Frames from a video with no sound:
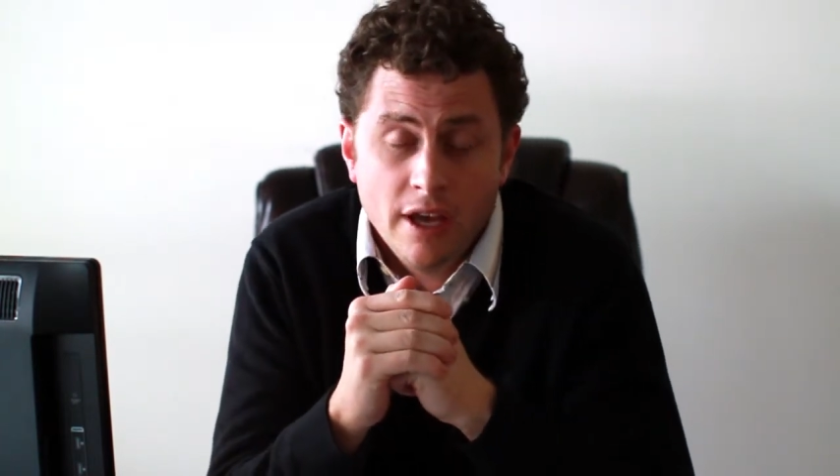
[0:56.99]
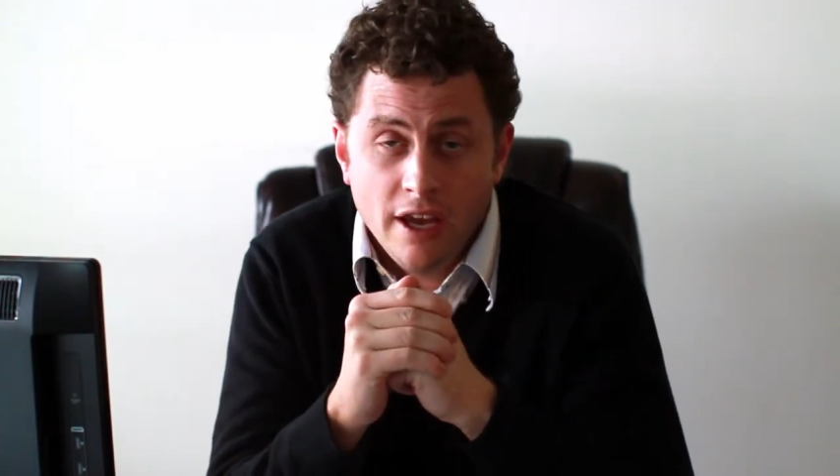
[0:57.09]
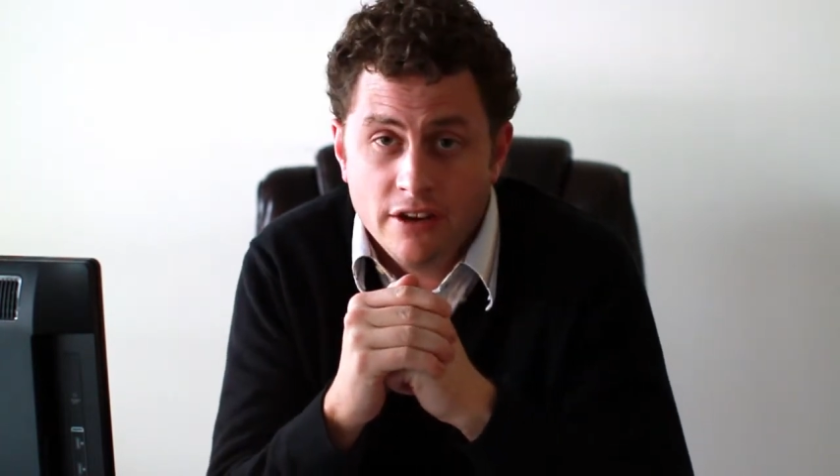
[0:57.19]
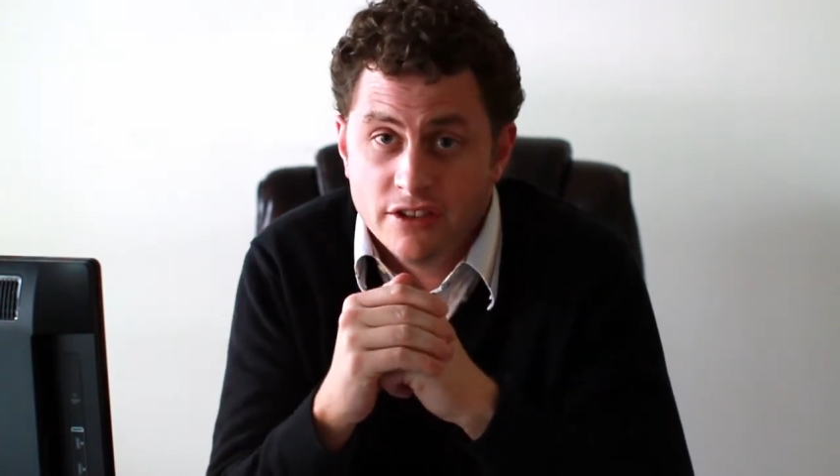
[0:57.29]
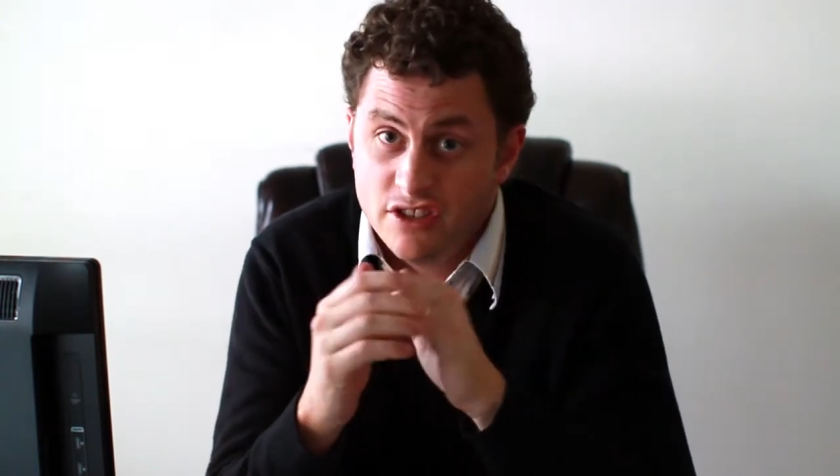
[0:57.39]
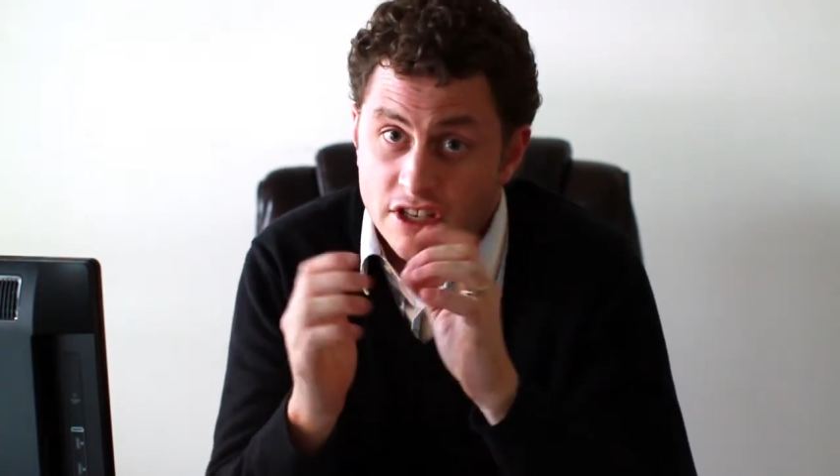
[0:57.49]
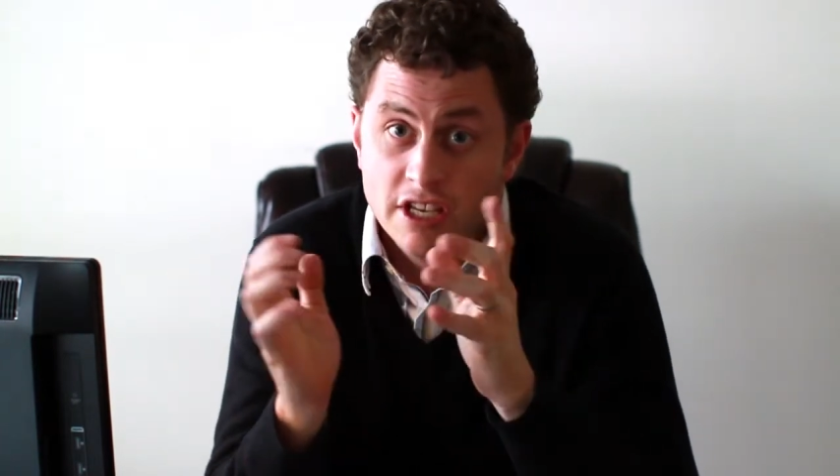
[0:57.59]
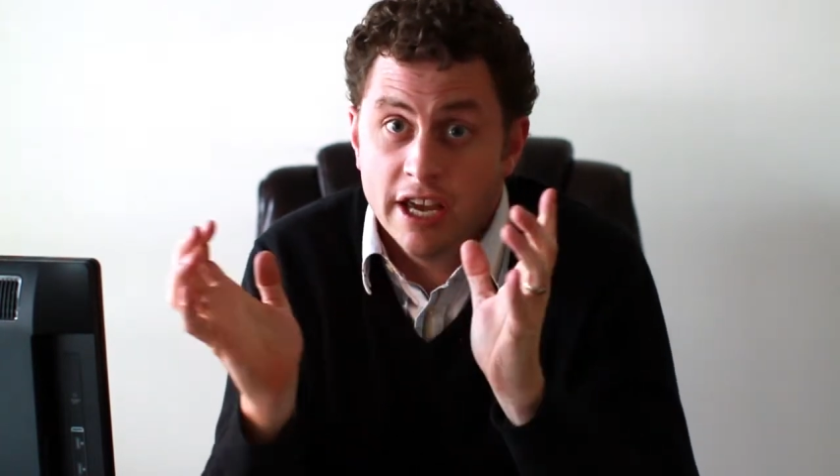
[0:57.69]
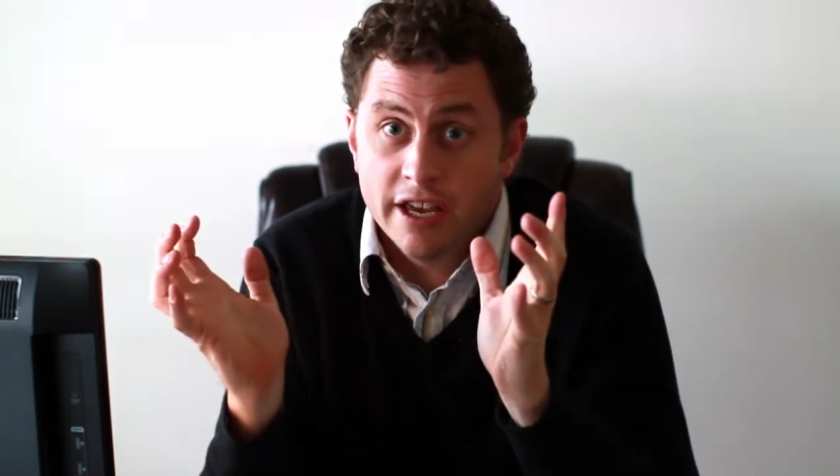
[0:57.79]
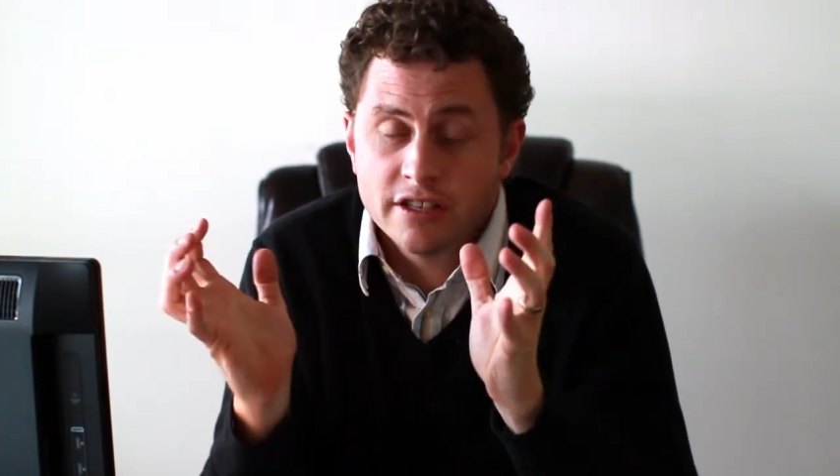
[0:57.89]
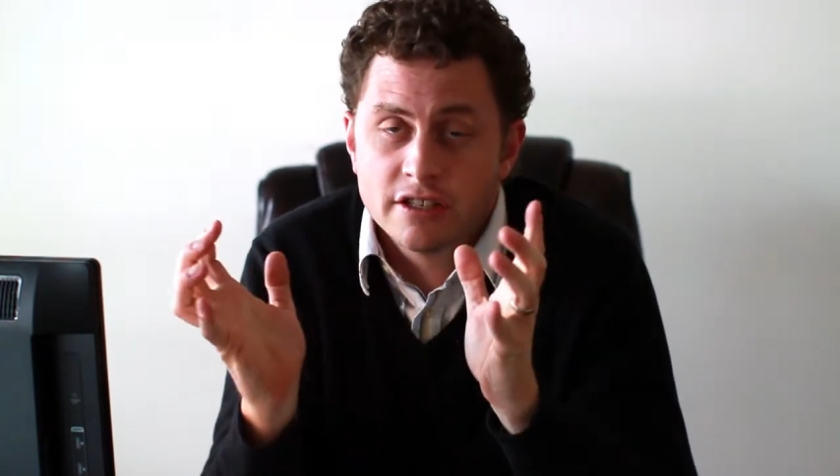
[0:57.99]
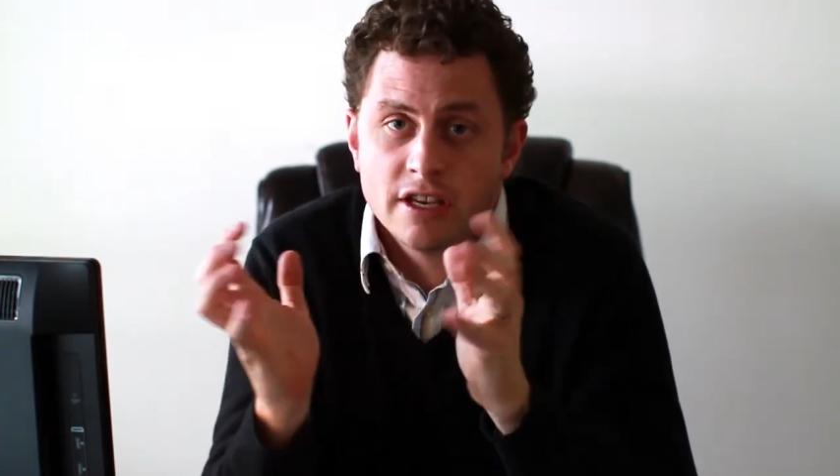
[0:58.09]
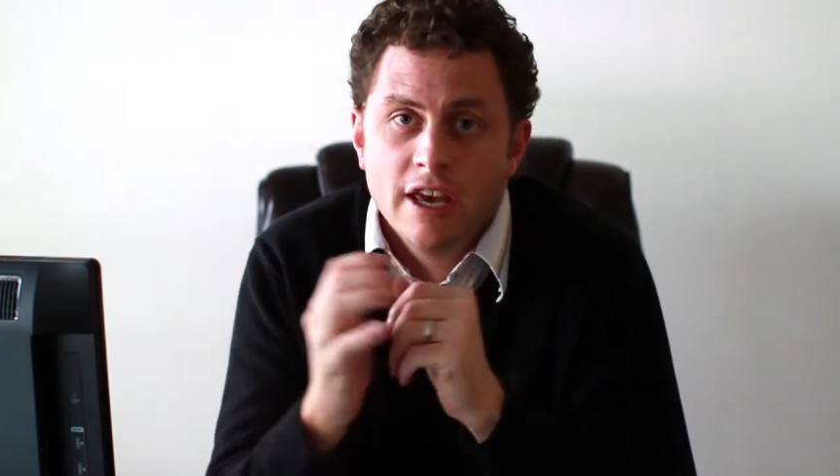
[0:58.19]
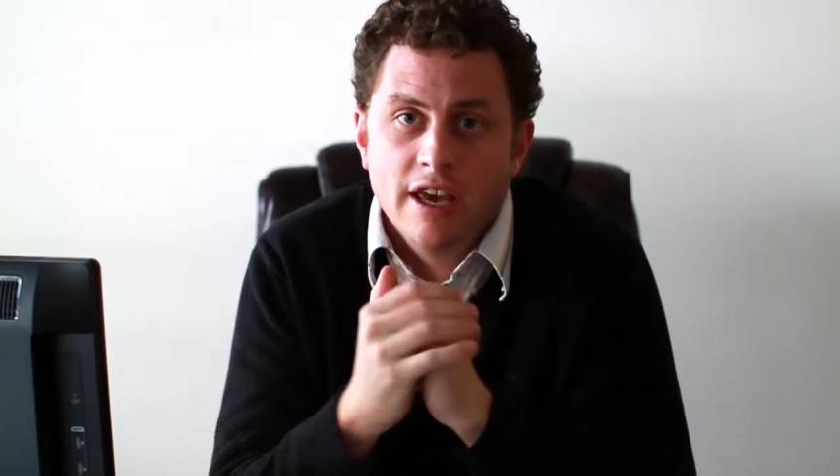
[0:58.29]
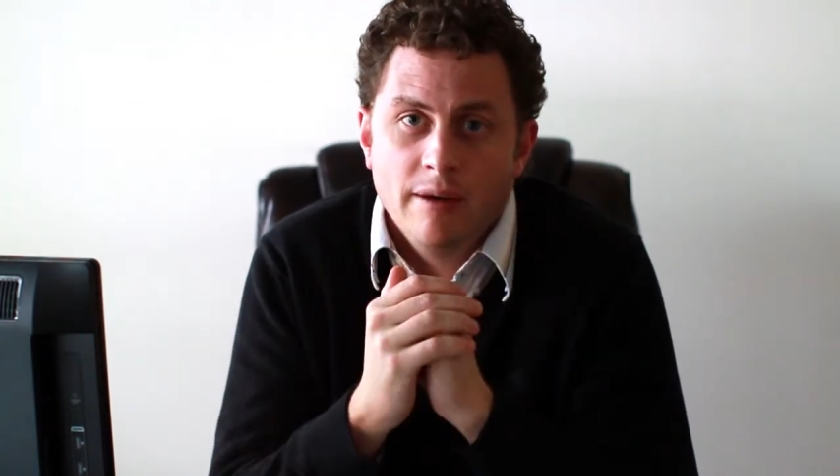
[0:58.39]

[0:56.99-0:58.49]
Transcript: and it's DS,